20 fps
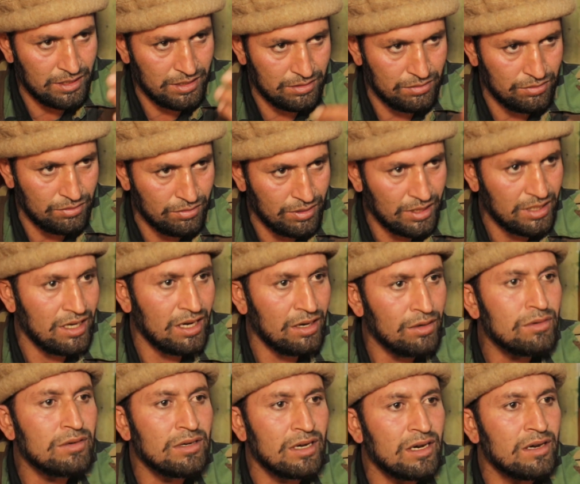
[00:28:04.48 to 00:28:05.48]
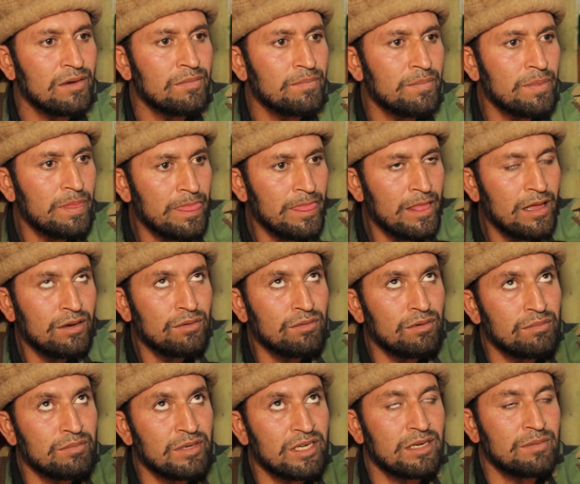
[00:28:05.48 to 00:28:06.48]
These are difficult questions.
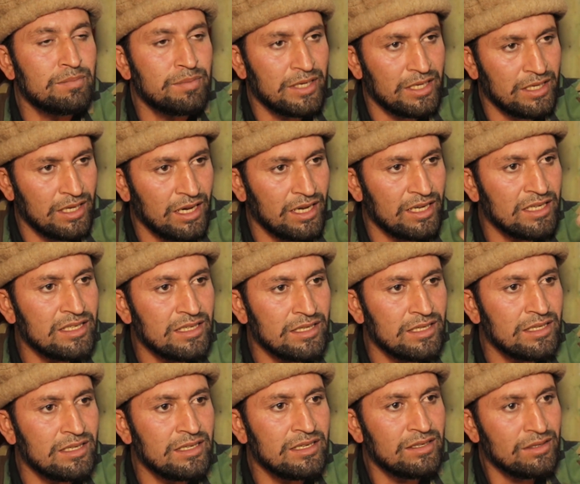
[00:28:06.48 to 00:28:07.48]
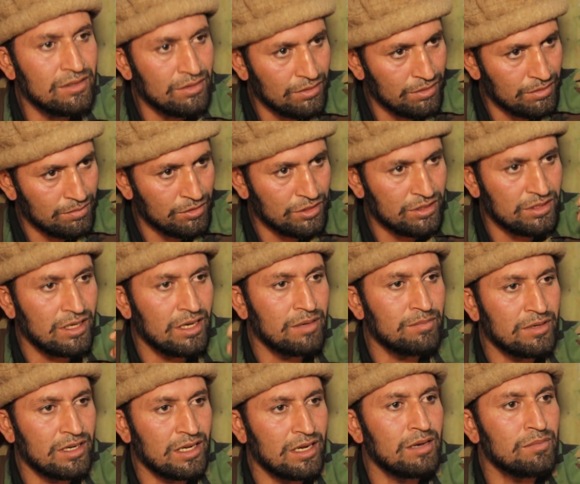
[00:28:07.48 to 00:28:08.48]
To find out the answers of them, I
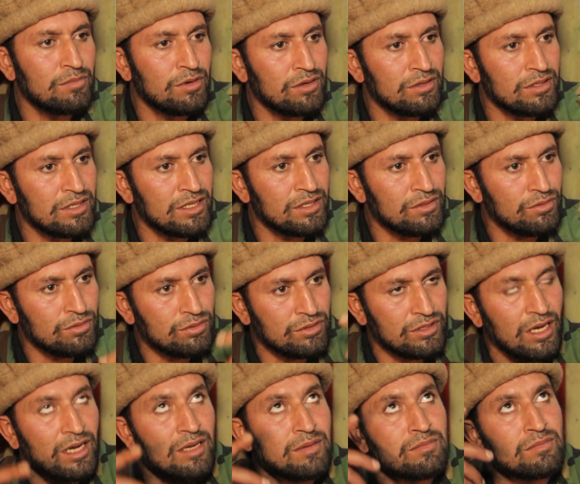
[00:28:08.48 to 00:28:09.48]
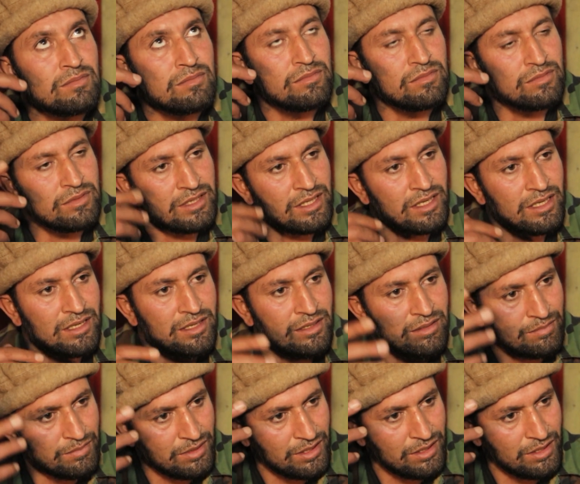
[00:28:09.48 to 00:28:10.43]
will have to go into trance and talk to the